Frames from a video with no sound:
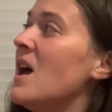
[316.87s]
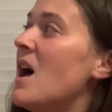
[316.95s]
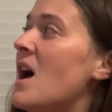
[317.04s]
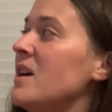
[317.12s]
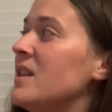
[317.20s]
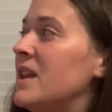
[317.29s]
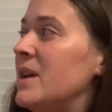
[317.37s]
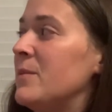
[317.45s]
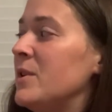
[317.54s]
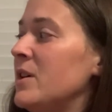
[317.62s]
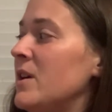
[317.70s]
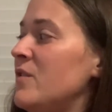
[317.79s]
a
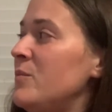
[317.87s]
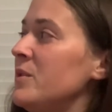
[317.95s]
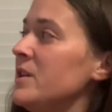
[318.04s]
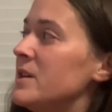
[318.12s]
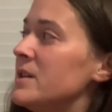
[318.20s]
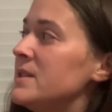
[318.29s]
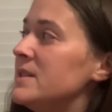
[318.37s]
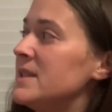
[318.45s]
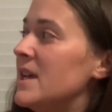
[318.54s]
clamor of birds,